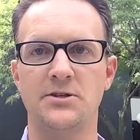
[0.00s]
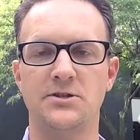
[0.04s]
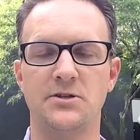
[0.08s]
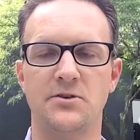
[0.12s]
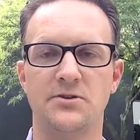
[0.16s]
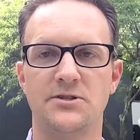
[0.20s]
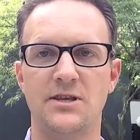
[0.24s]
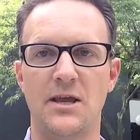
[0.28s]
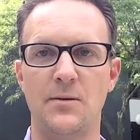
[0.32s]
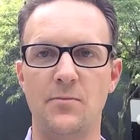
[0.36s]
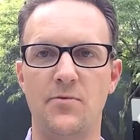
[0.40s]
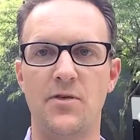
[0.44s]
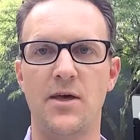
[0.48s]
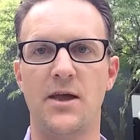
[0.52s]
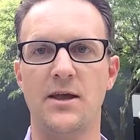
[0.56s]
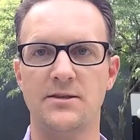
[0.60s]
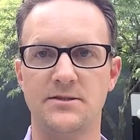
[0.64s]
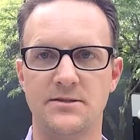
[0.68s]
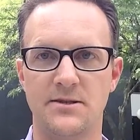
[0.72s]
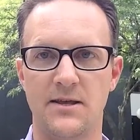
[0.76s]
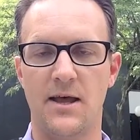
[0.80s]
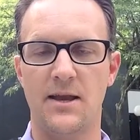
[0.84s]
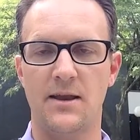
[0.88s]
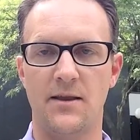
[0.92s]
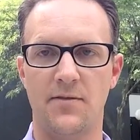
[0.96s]
So same things
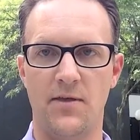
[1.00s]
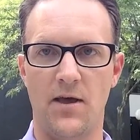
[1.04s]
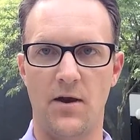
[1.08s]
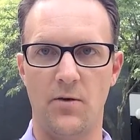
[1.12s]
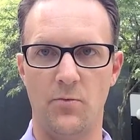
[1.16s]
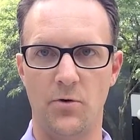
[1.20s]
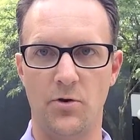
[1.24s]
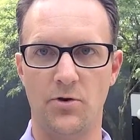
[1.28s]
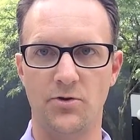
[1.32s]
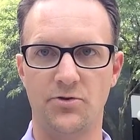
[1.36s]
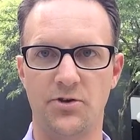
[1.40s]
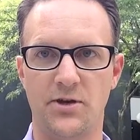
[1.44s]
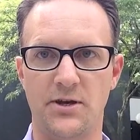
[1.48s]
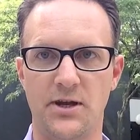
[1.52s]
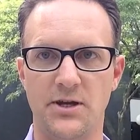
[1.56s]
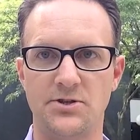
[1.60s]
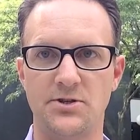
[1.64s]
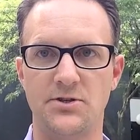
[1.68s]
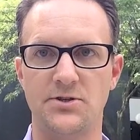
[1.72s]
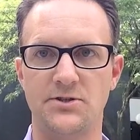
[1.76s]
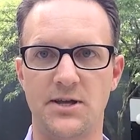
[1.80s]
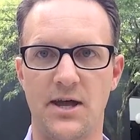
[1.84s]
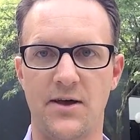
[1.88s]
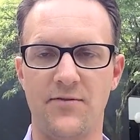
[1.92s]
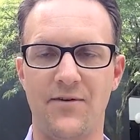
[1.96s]
that real estate
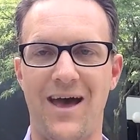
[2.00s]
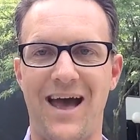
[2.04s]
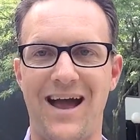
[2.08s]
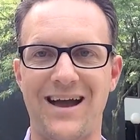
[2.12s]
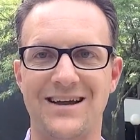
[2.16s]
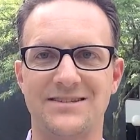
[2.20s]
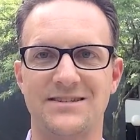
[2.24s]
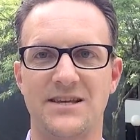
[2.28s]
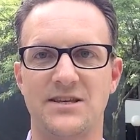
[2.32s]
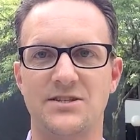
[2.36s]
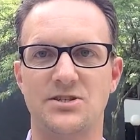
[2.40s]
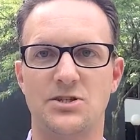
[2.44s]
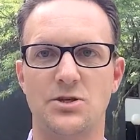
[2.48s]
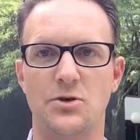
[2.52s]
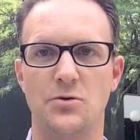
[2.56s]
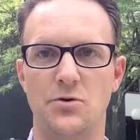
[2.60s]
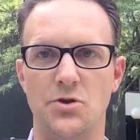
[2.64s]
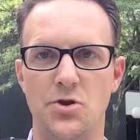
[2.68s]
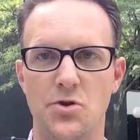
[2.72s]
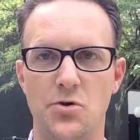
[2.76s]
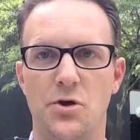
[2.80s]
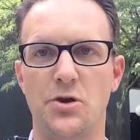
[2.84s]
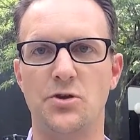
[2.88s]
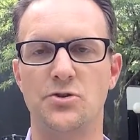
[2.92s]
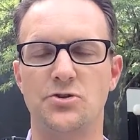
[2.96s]
agents have access to,
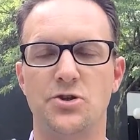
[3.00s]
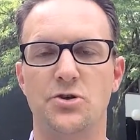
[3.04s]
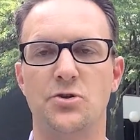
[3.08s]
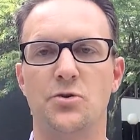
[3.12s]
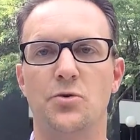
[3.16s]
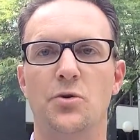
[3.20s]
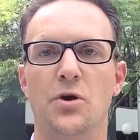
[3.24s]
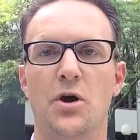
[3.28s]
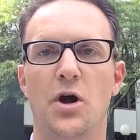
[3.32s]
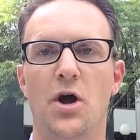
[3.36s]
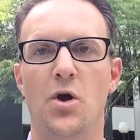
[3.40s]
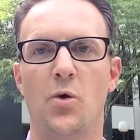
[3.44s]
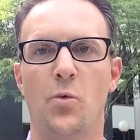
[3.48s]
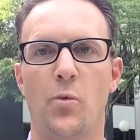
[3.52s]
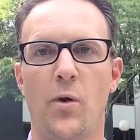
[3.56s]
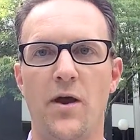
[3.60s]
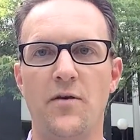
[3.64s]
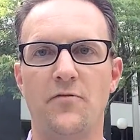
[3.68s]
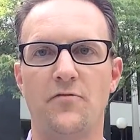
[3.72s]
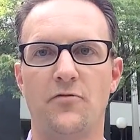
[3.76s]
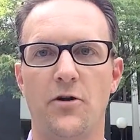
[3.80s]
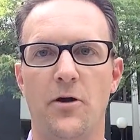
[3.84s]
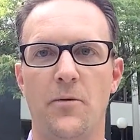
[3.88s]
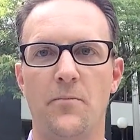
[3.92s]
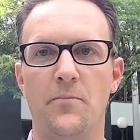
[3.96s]
you can do right
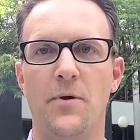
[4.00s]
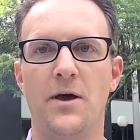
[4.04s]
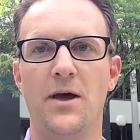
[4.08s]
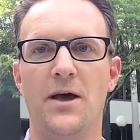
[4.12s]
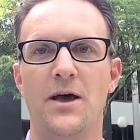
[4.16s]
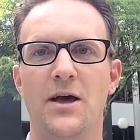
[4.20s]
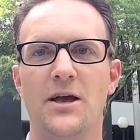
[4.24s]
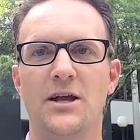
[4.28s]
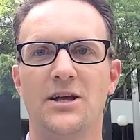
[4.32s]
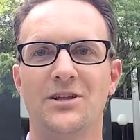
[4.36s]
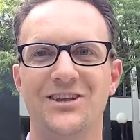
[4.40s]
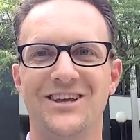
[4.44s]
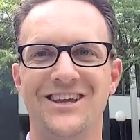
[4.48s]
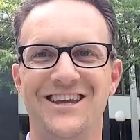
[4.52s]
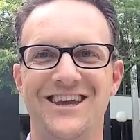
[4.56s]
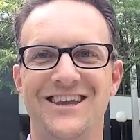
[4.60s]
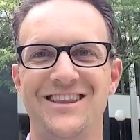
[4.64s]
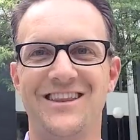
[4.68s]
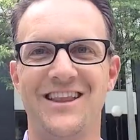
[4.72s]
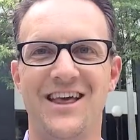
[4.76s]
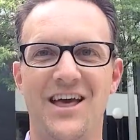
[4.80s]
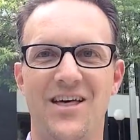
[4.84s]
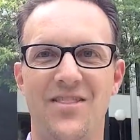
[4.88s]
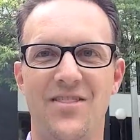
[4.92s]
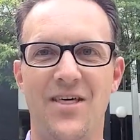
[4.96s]
from
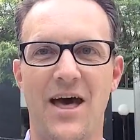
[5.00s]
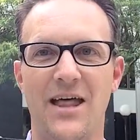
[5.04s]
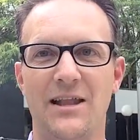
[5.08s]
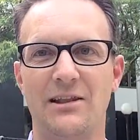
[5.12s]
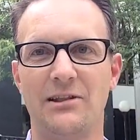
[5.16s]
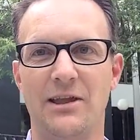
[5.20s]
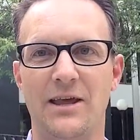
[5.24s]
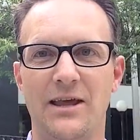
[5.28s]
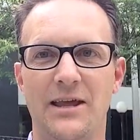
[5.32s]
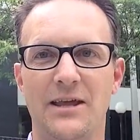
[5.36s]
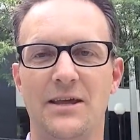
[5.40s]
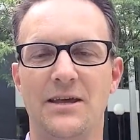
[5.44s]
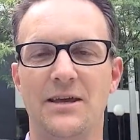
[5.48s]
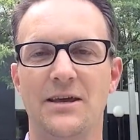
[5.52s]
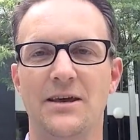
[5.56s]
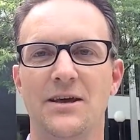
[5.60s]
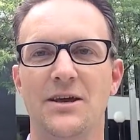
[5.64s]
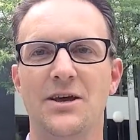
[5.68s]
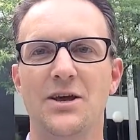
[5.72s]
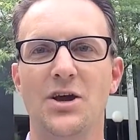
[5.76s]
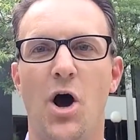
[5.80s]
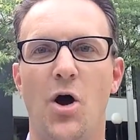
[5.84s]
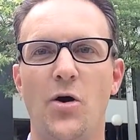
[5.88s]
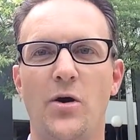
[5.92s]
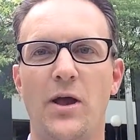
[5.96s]
clicking that link.
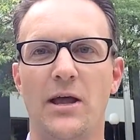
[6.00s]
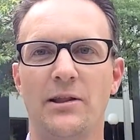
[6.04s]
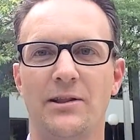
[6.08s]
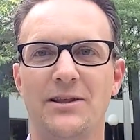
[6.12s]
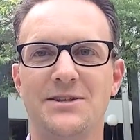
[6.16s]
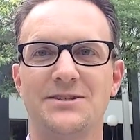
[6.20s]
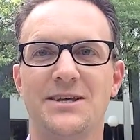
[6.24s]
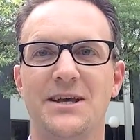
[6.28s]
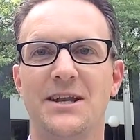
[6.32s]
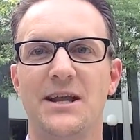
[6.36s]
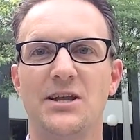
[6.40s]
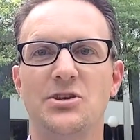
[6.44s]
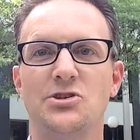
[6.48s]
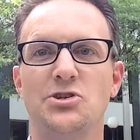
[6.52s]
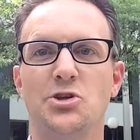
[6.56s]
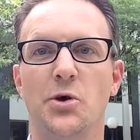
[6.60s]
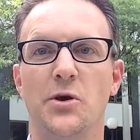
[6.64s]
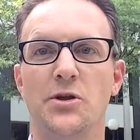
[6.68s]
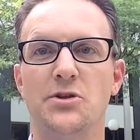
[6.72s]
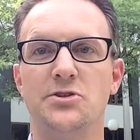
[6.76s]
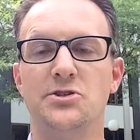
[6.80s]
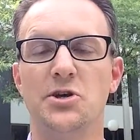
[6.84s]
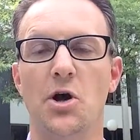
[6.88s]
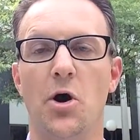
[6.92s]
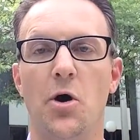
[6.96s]
Okay, let's get into
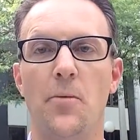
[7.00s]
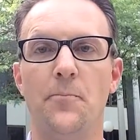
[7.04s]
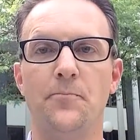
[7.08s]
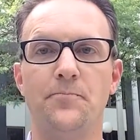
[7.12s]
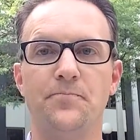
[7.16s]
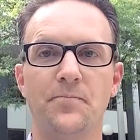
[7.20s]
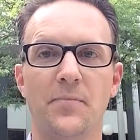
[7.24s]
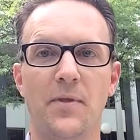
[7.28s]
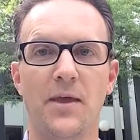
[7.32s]
it. So